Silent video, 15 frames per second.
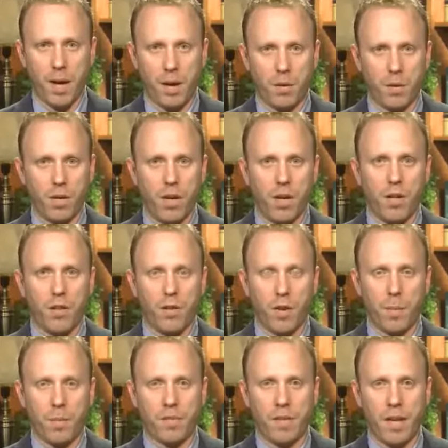power.
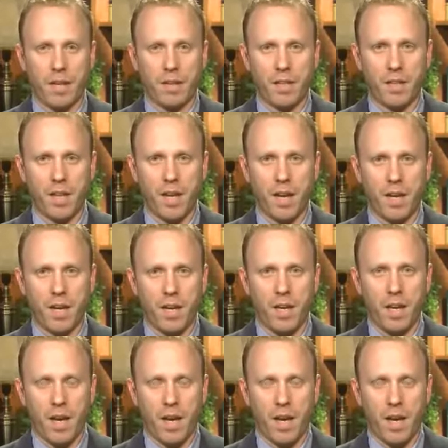They're upset that they